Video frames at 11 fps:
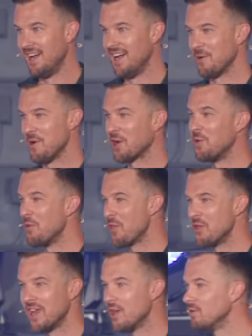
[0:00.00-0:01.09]
I read a quote the
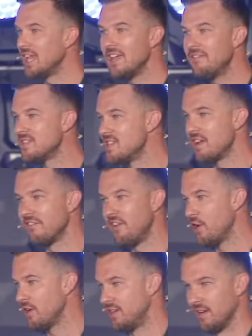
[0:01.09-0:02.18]
other day, yo, life is not a
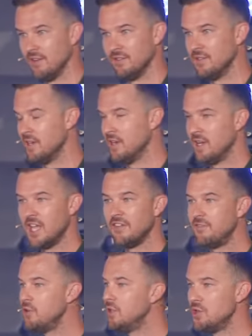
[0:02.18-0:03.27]
fairy tale.
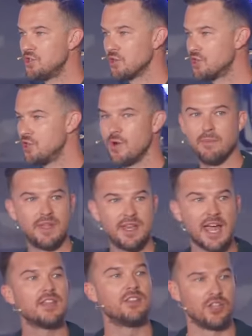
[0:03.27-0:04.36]
If you lose your shoe at
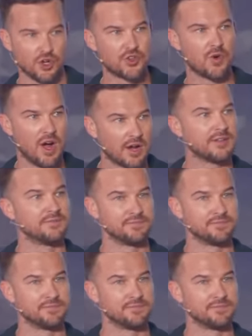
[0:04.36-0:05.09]
midnight, you're drunk.